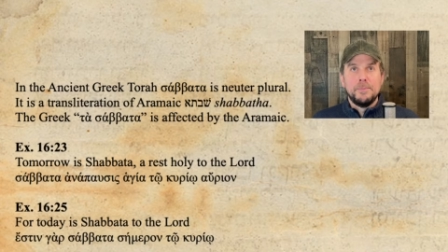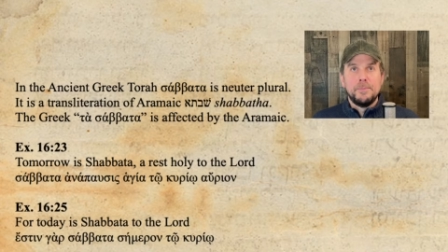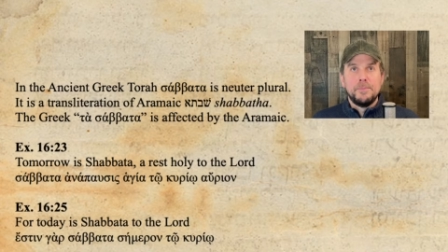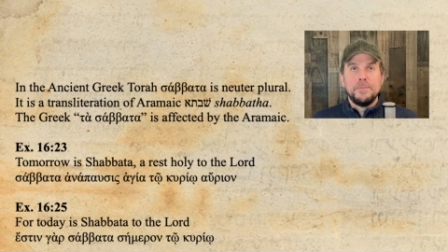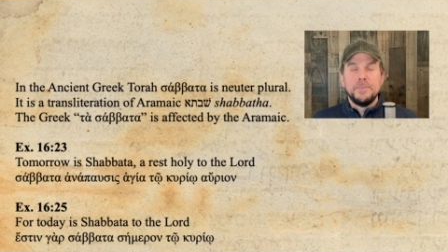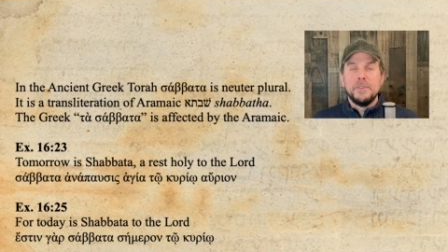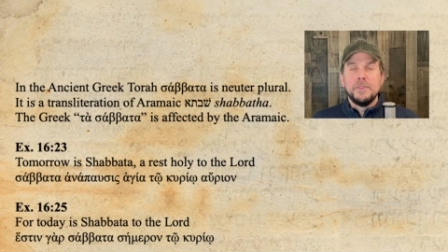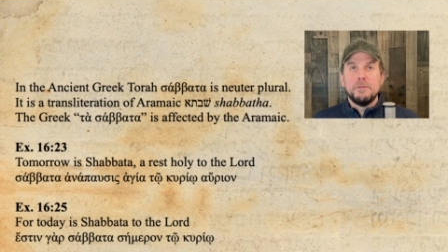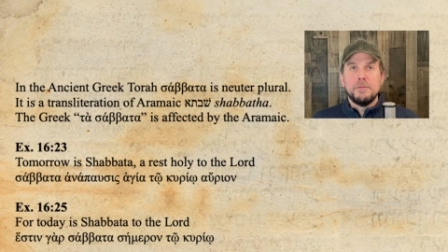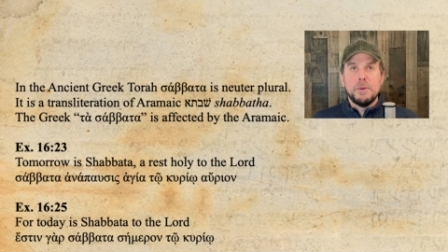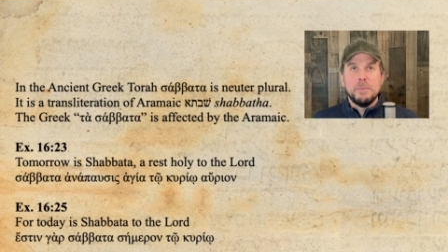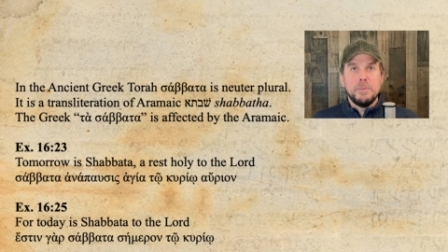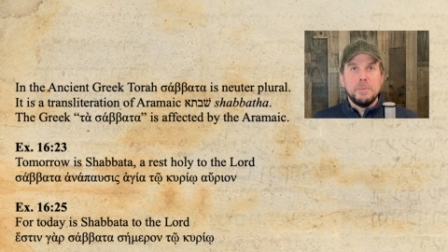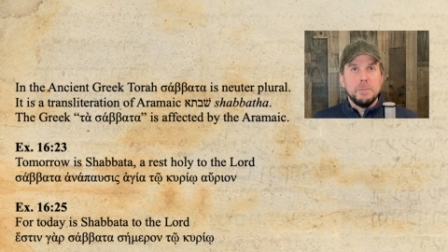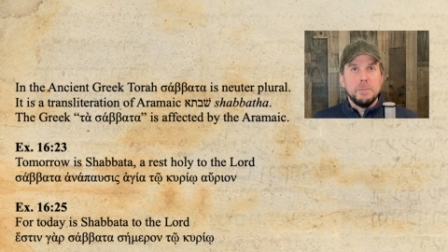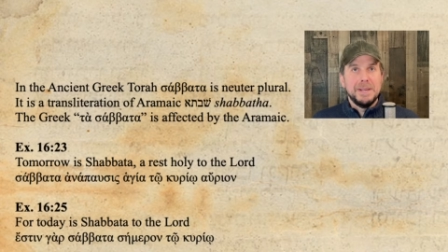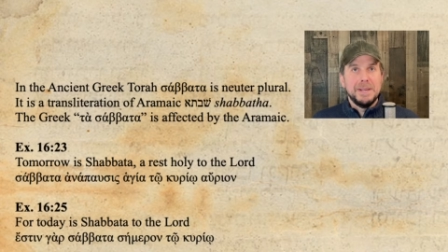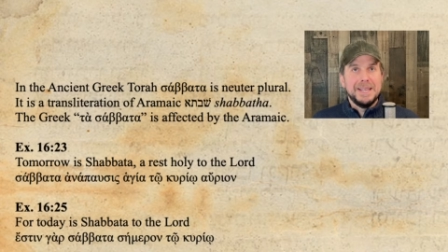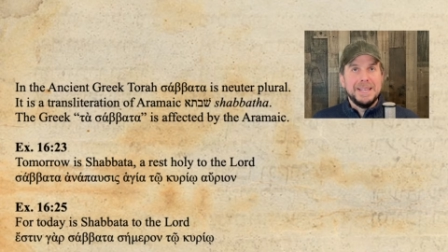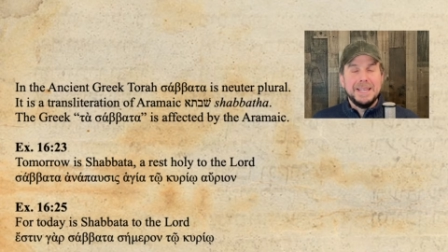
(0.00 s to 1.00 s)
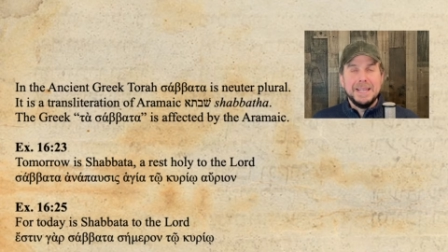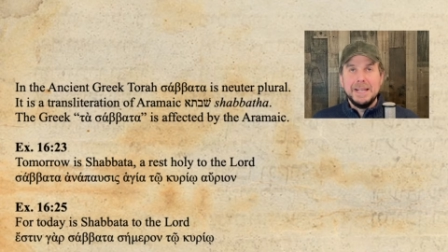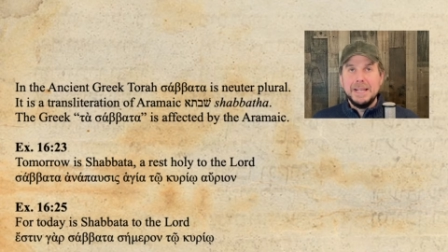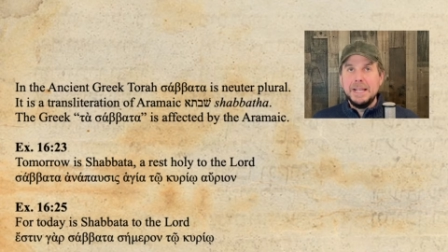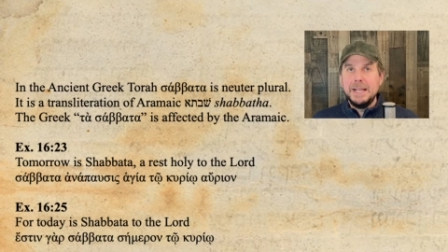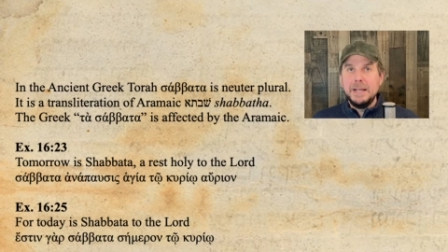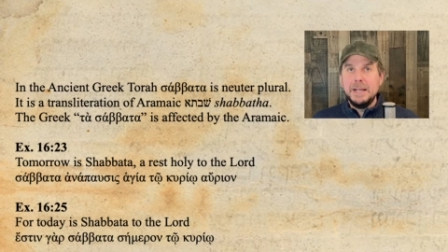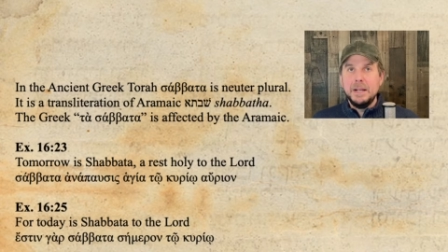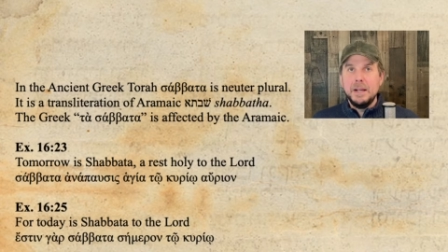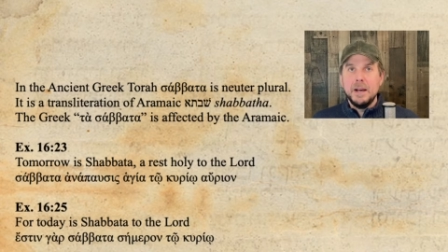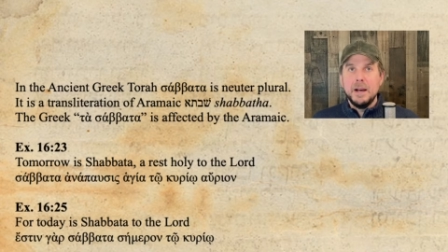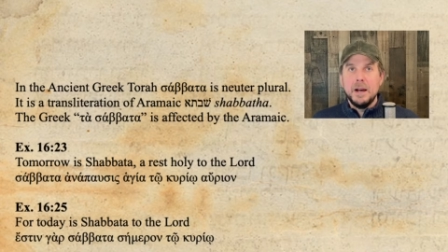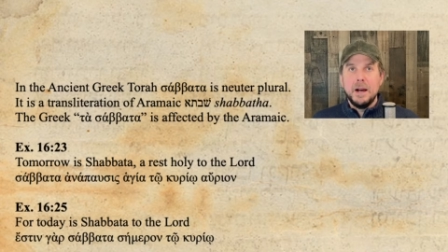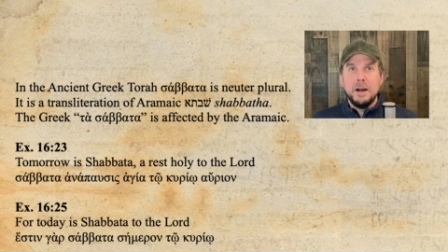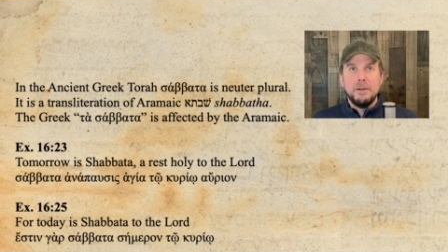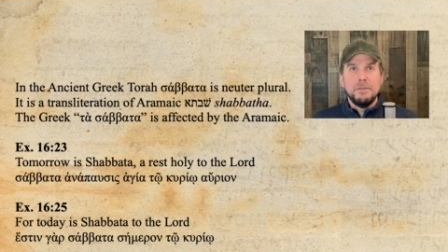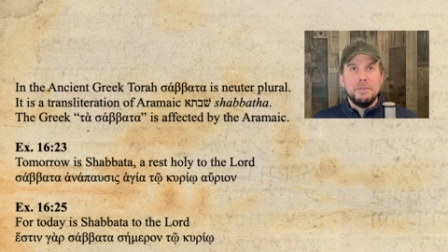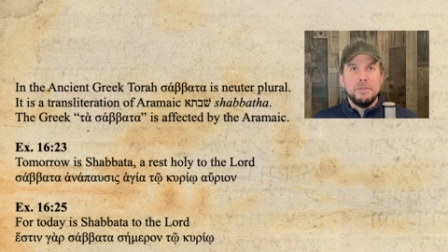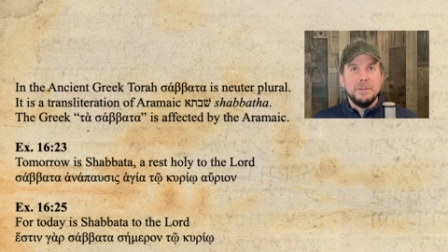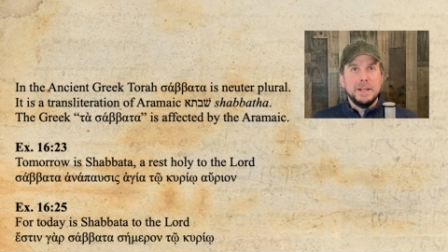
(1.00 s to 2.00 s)
from the beginning
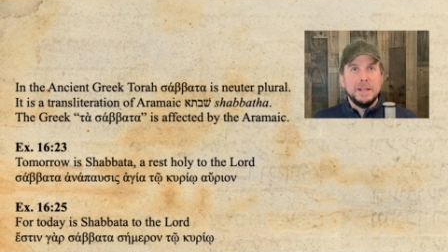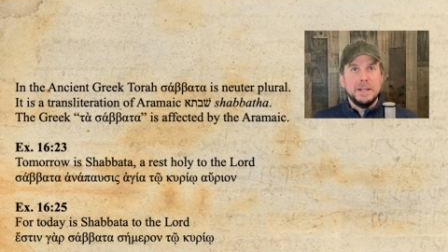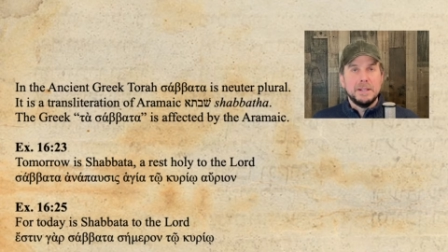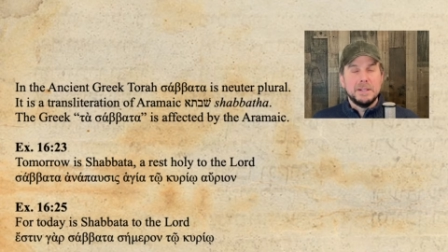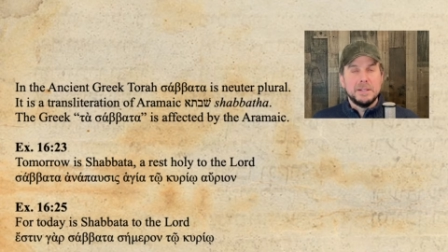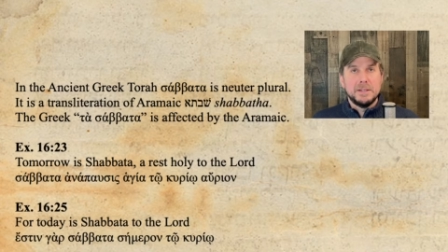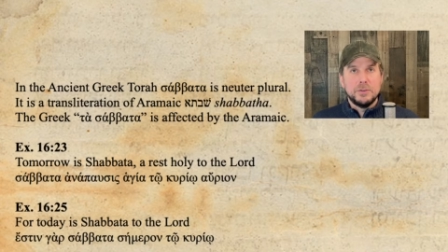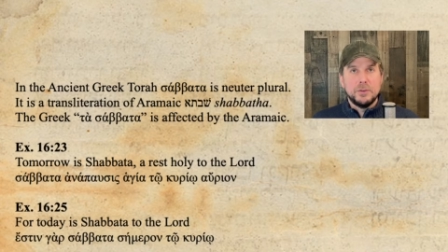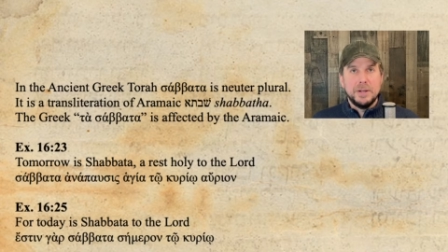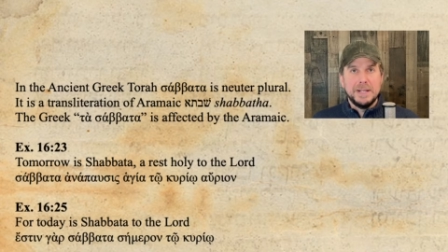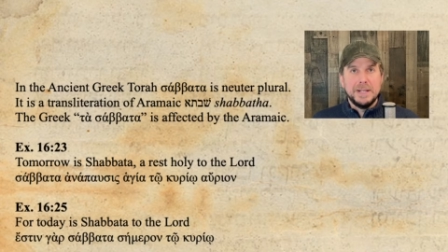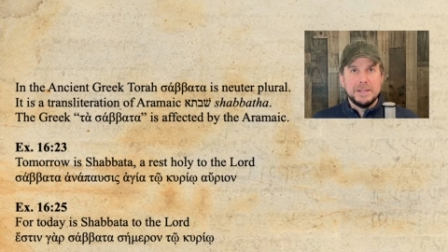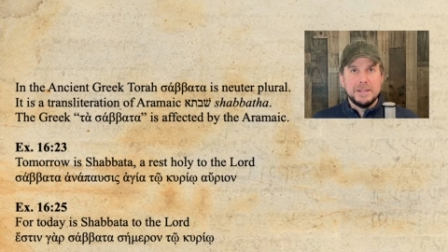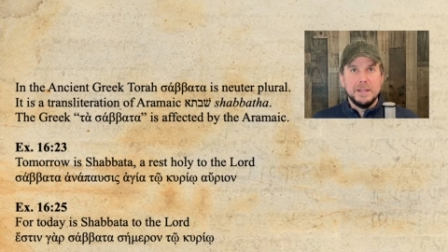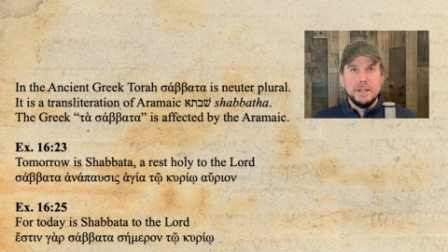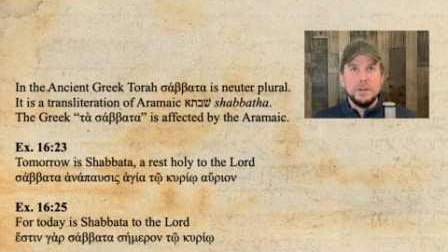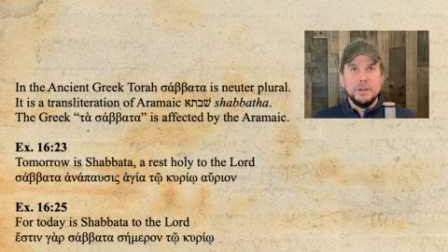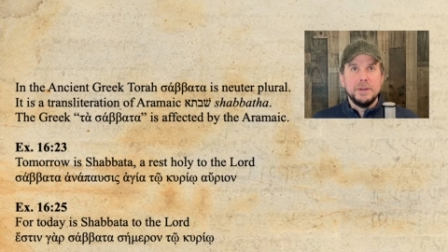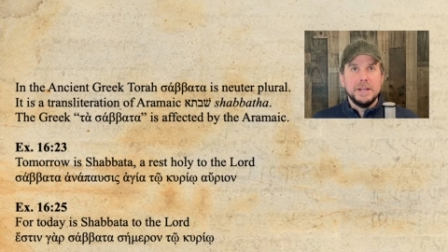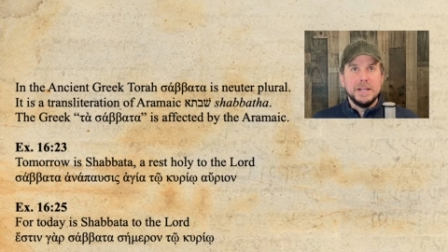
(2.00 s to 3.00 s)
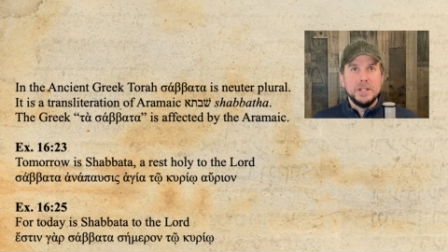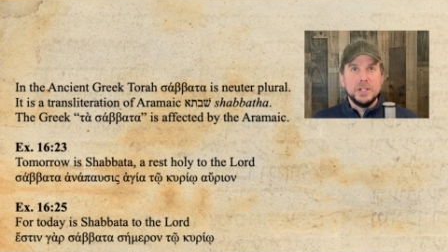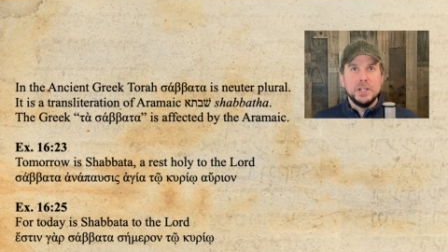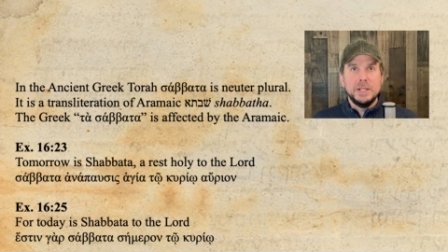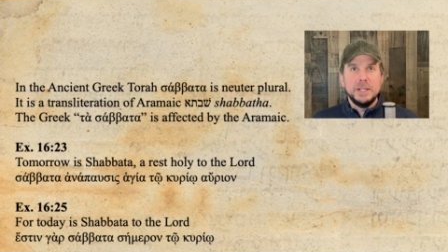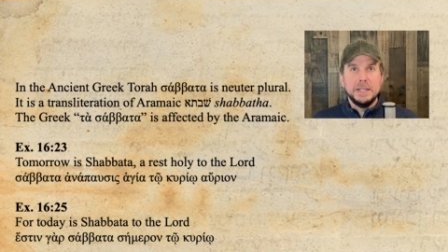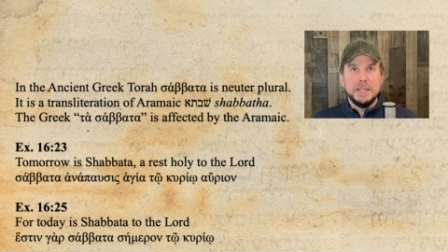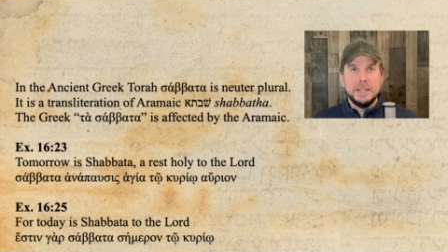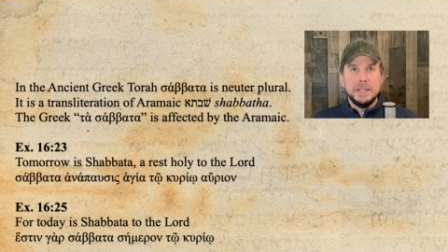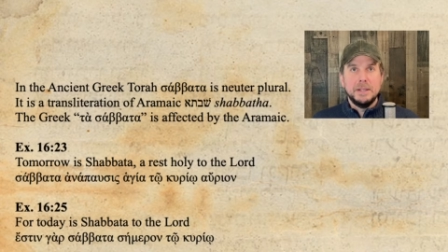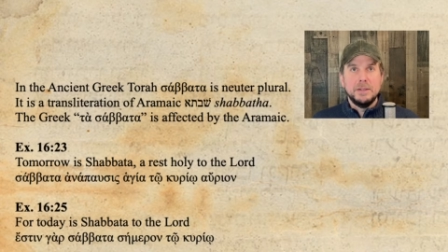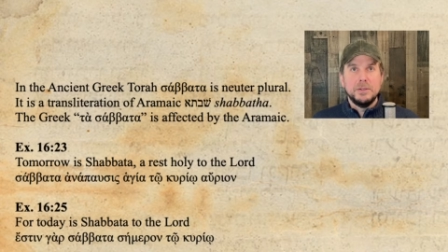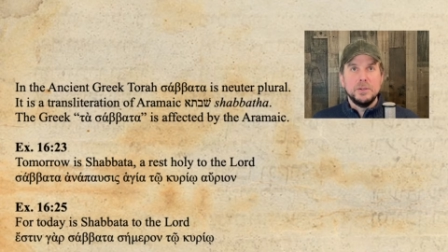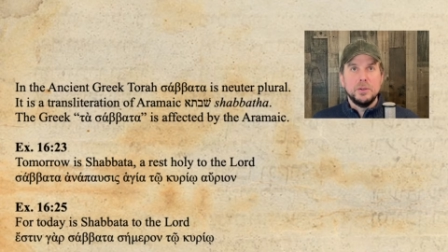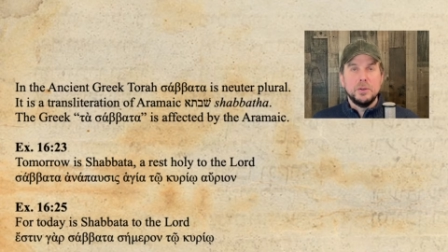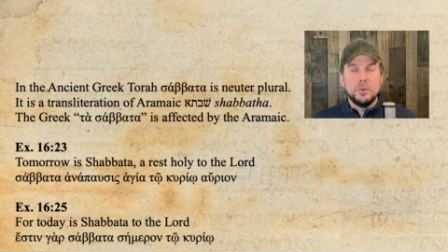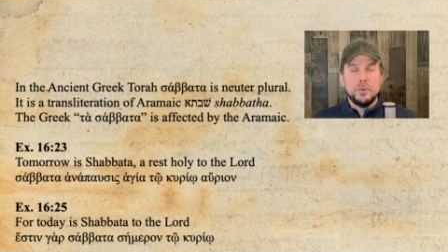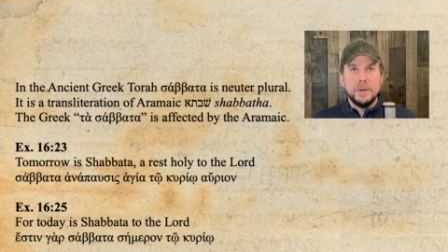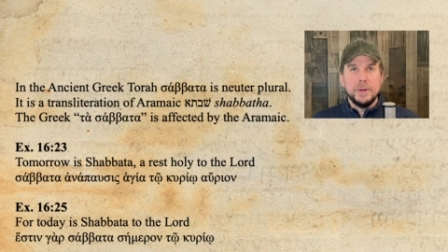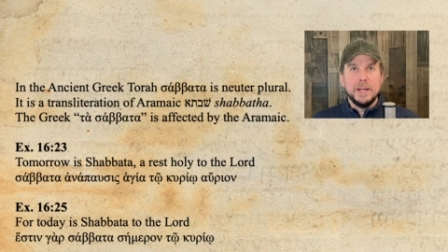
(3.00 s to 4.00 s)
of its transliteration into
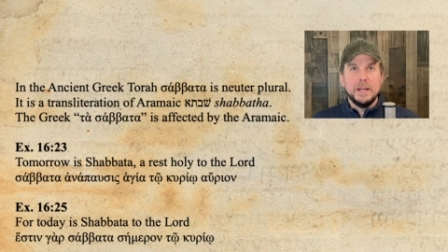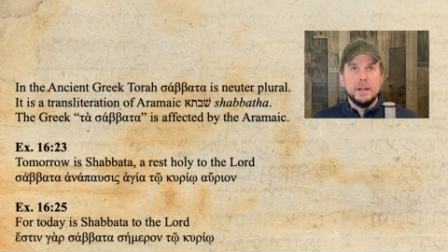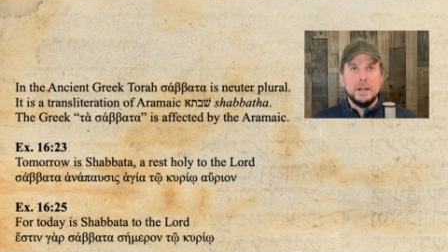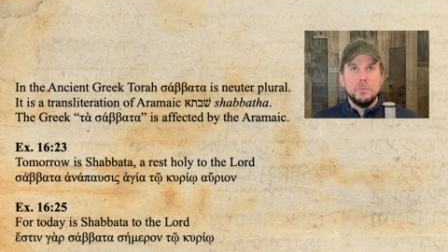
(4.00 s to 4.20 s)
Greek,